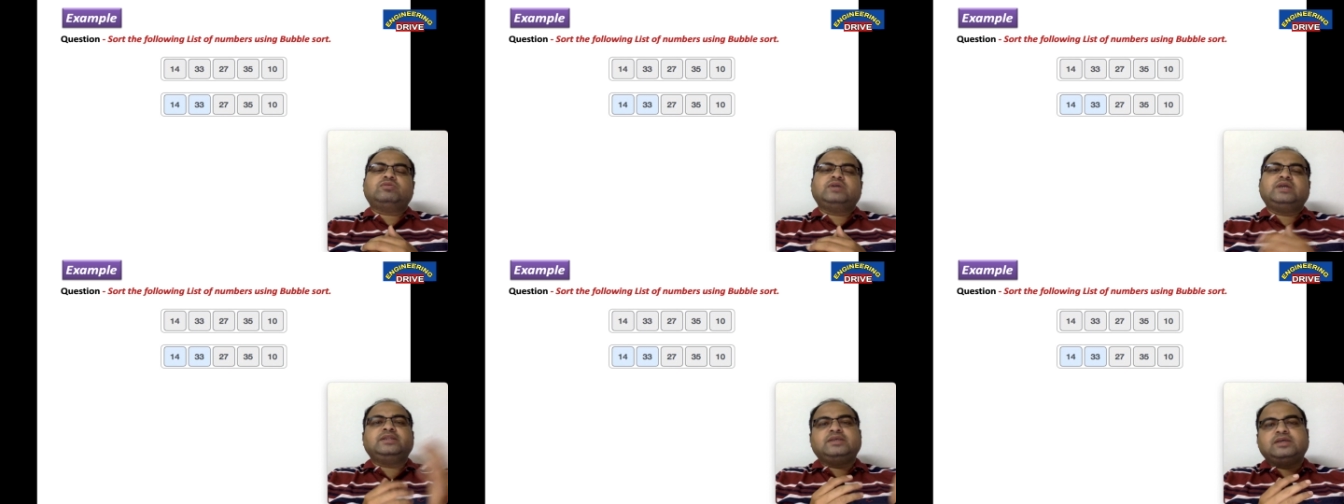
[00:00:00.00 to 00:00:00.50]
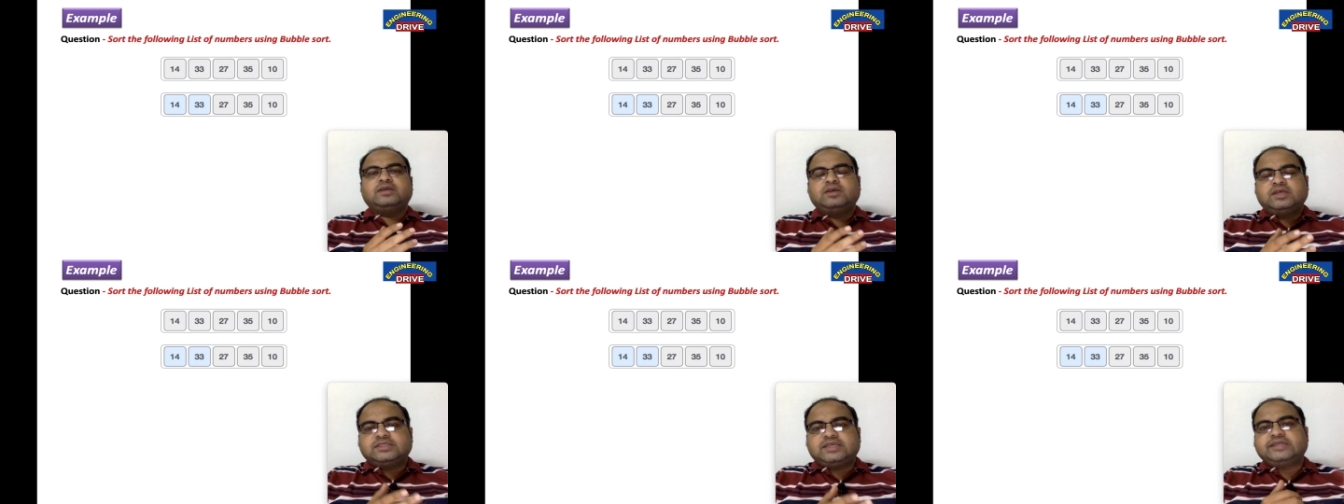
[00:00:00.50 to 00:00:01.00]
In uh,
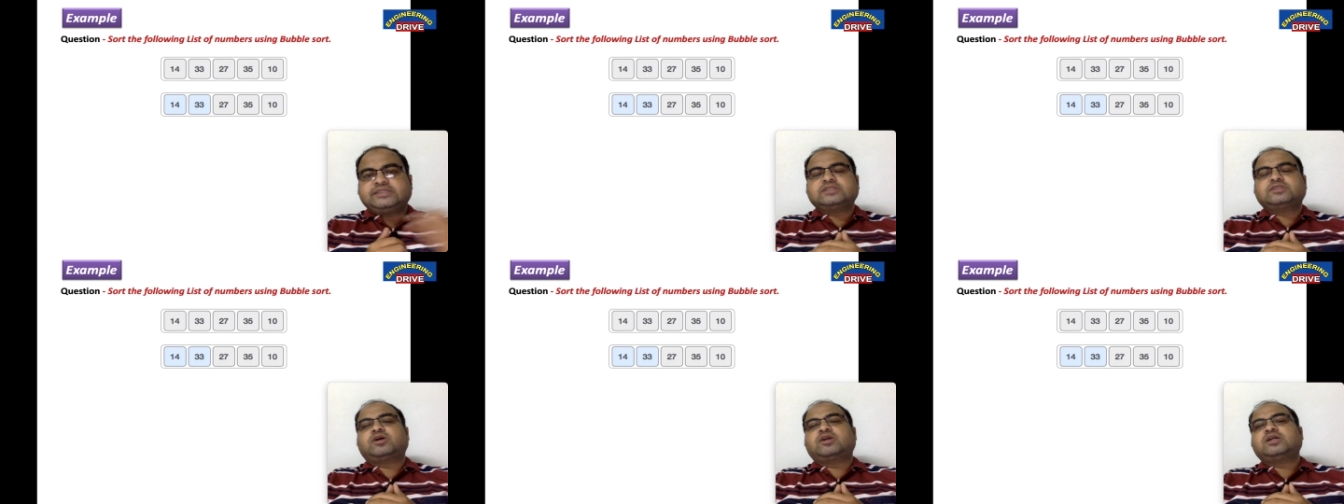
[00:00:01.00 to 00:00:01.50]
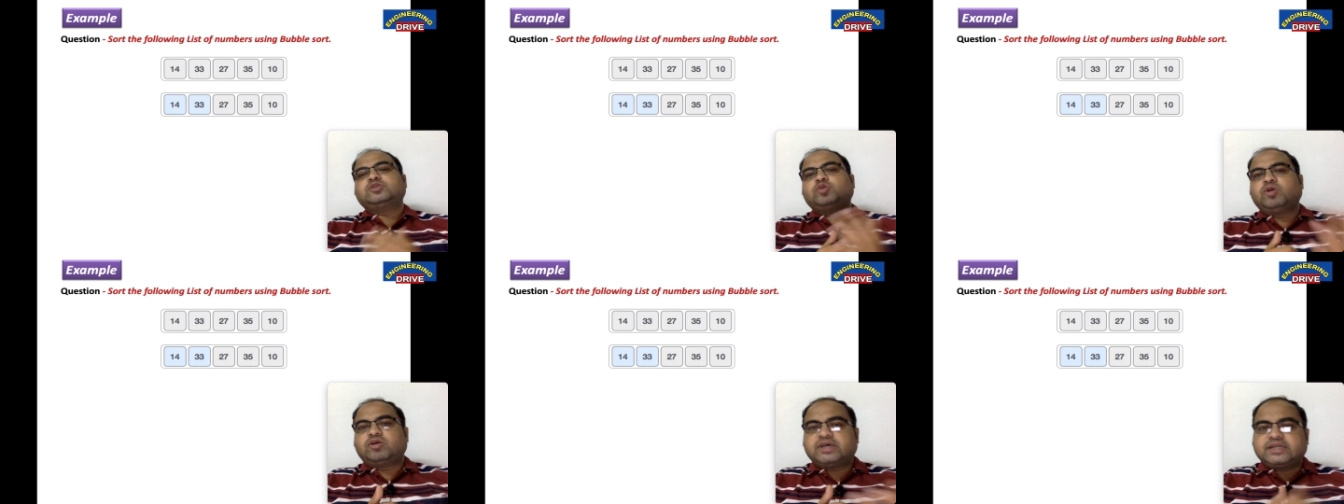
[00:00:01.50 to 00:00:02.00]
selection sort also you
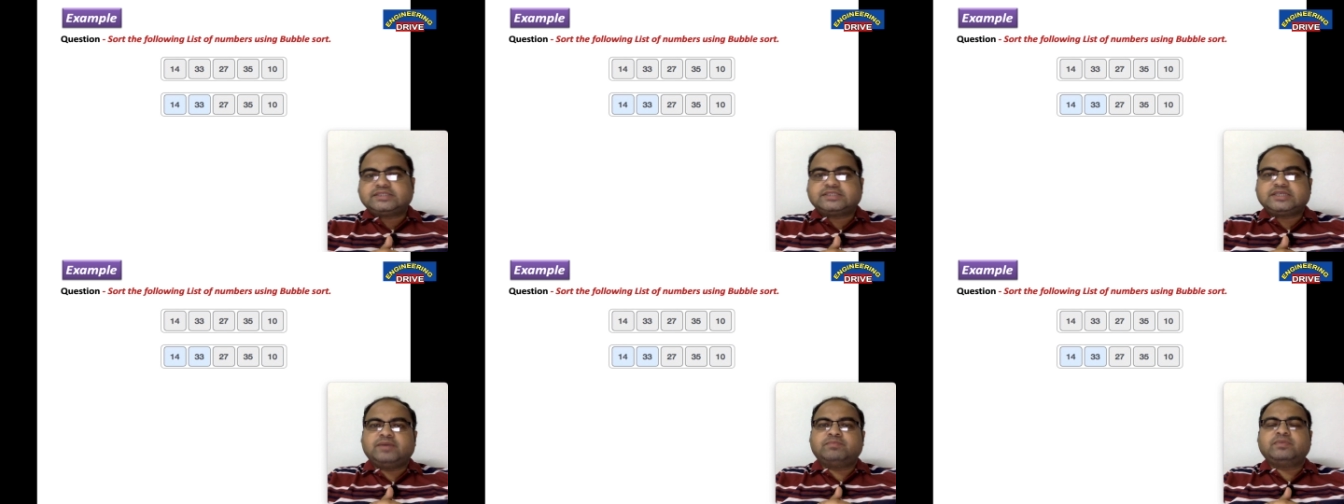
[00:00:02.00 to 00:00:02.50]
have done same.